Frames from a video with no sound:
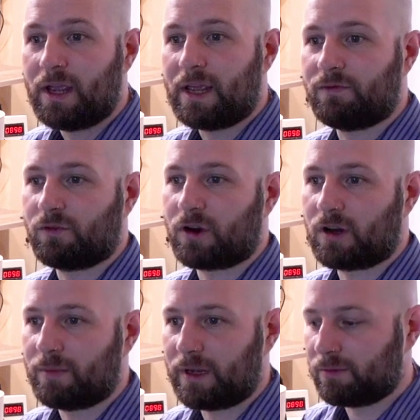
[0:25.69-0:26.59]
if we're
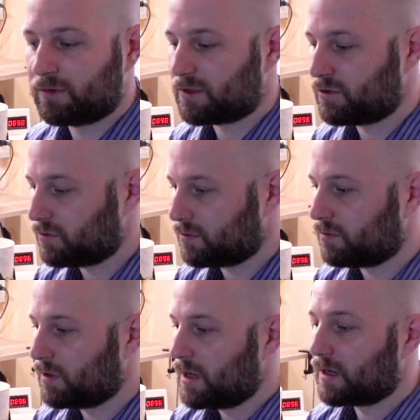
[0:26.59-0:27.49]
going to be able
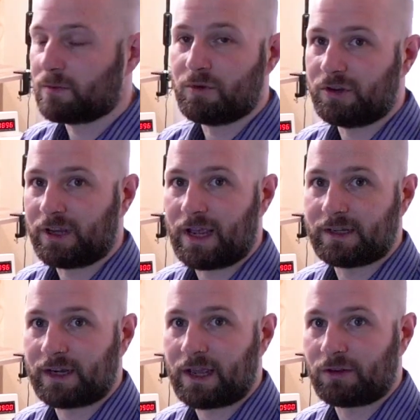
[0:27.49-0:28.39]
to
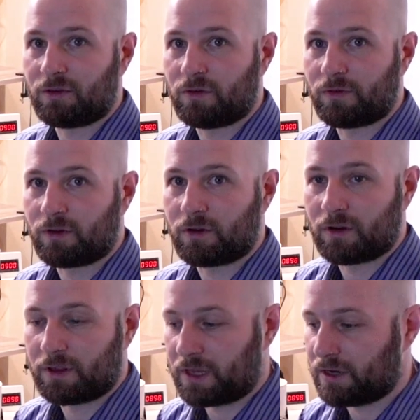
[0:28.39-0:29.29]
communicate together
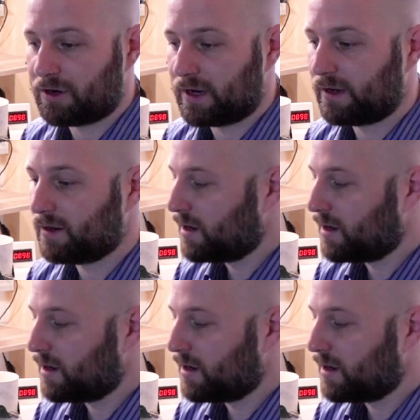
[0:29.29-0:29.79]
over the internet.